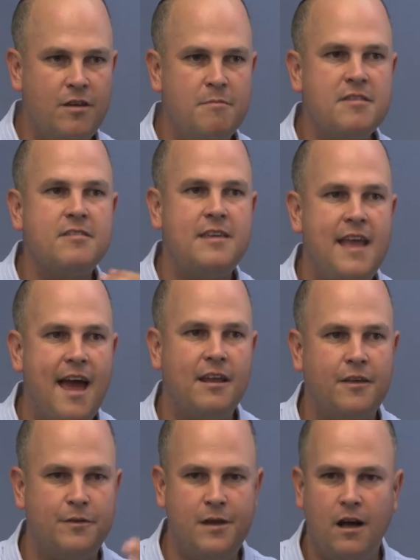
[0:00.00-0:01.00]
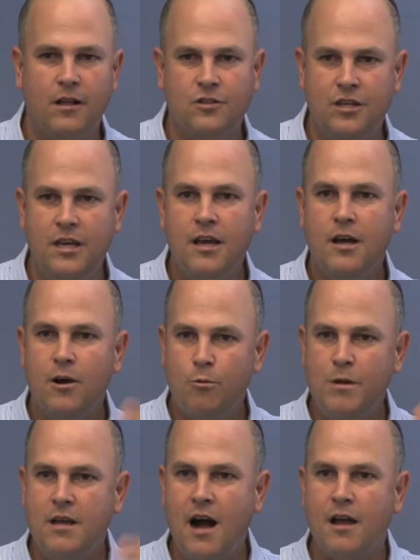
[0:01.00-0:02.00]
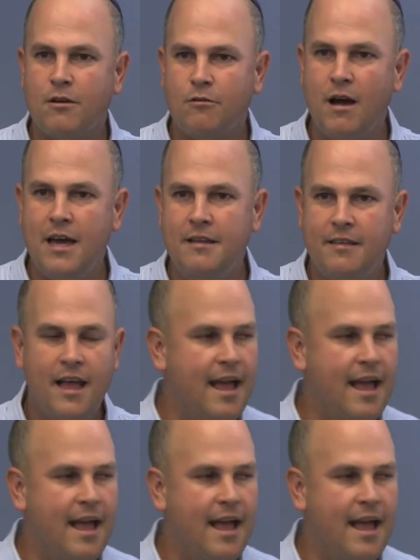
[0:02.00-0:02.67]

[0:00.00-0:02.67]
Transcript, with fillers: Messianic theology, we got it right.